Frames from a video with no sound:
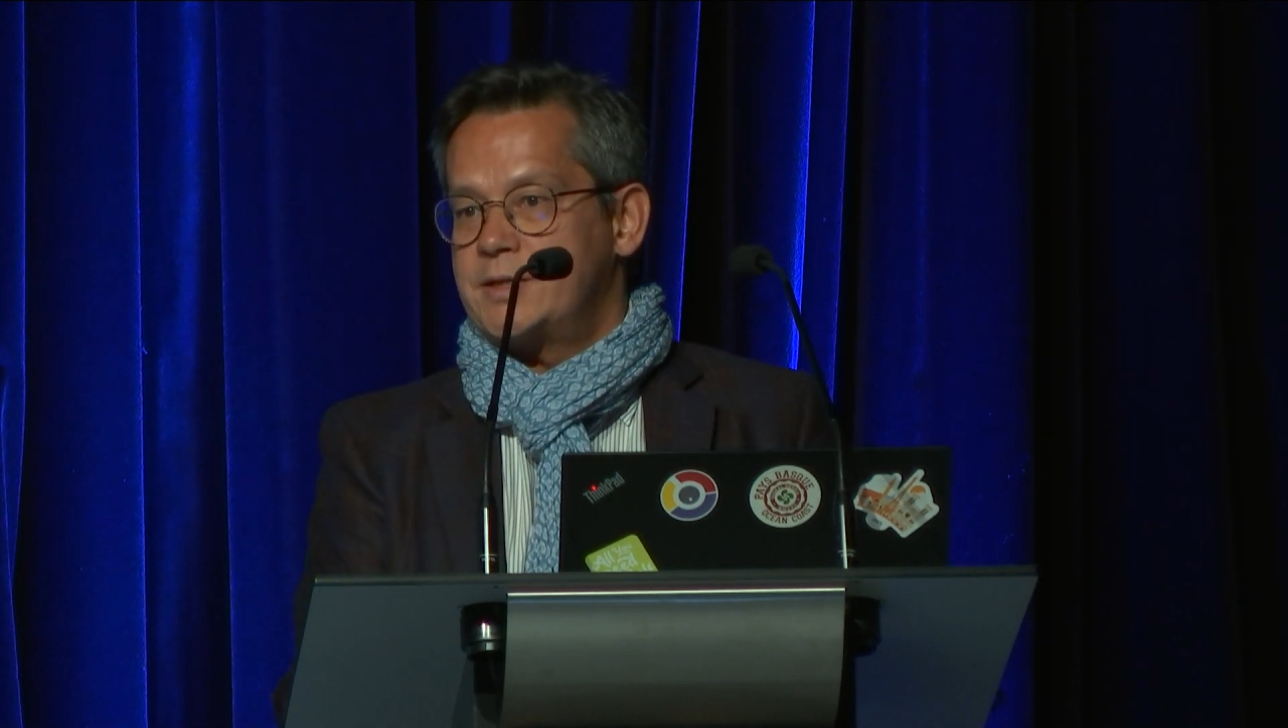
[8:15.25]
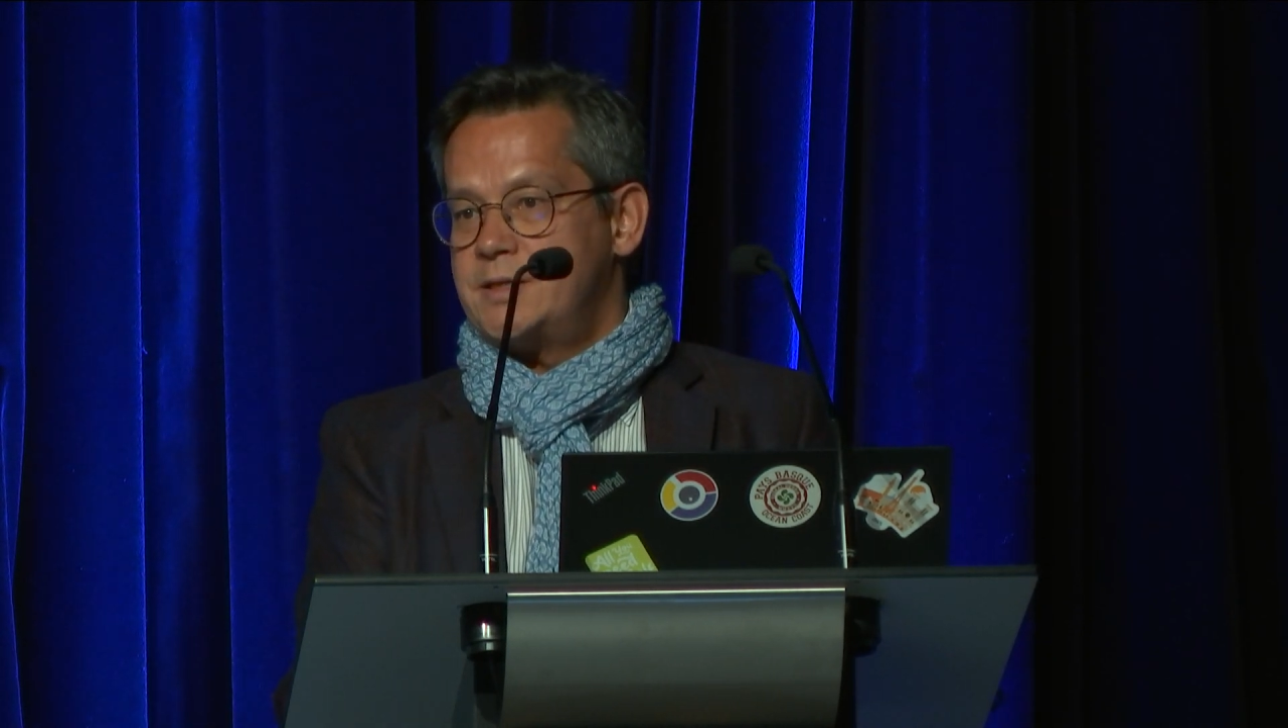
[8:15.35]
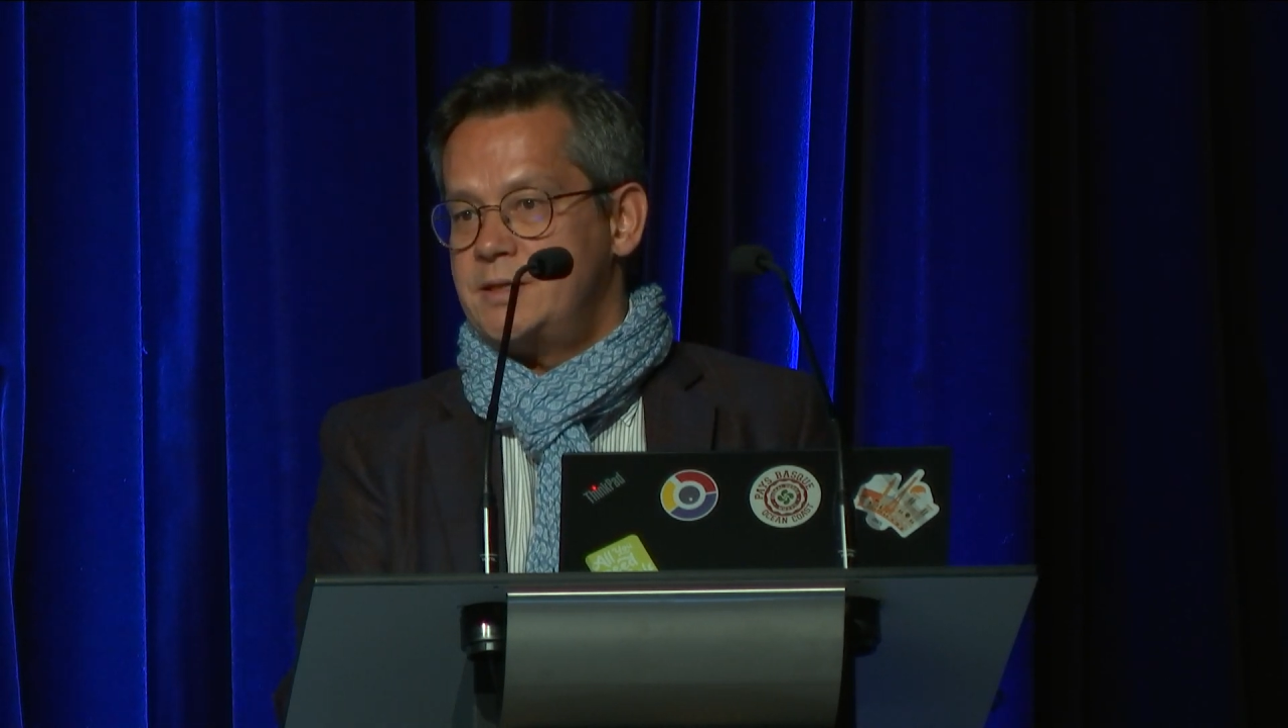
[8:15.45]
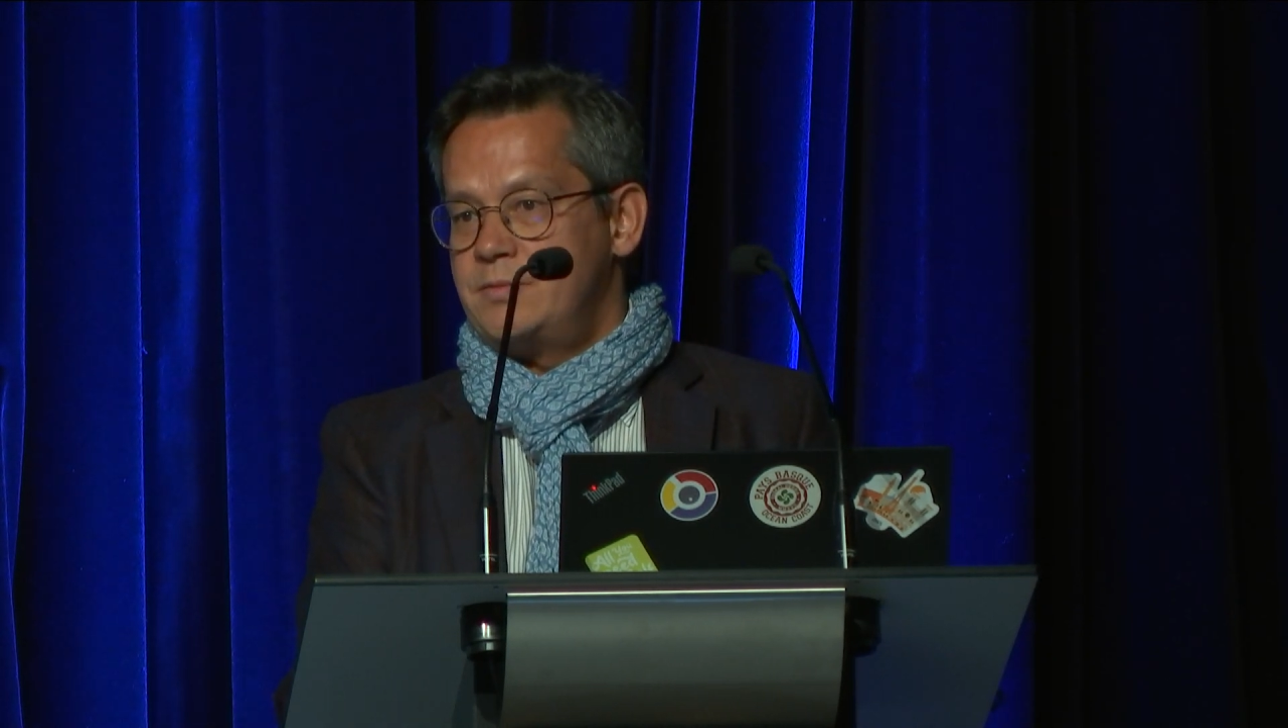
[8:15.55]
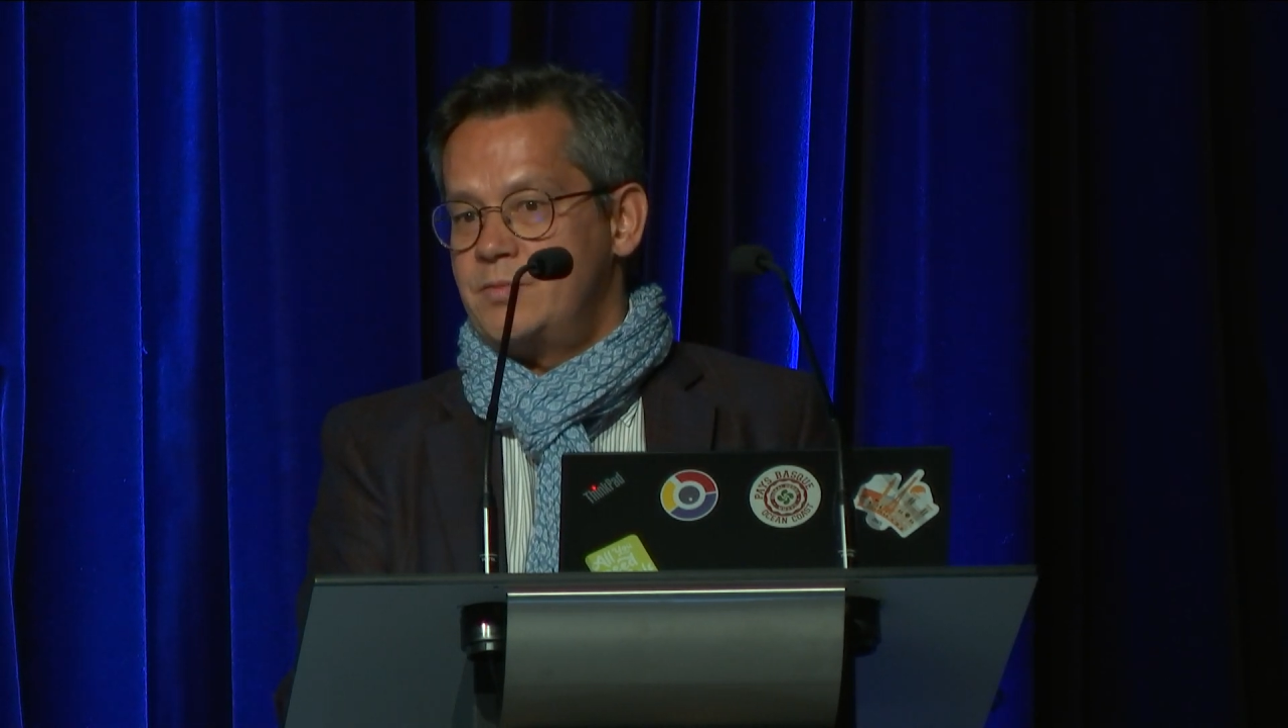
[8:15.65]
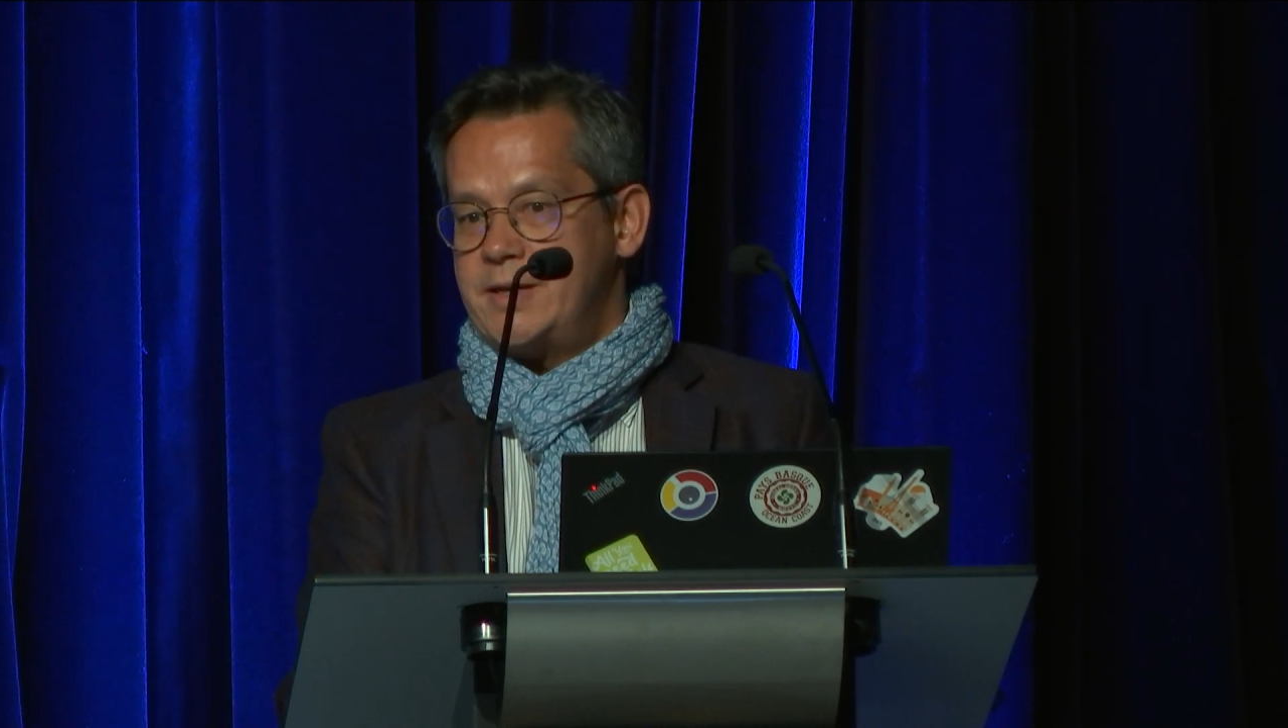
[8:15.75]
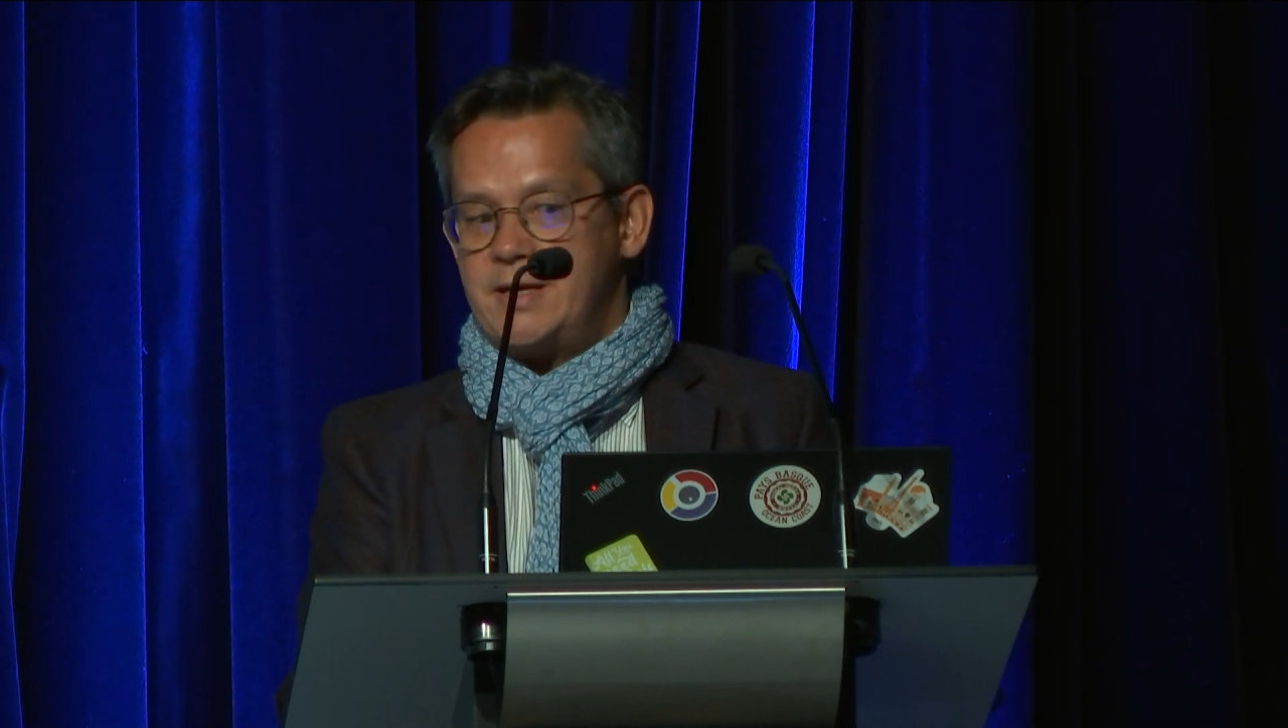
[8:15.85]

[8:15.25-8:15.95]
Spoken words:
team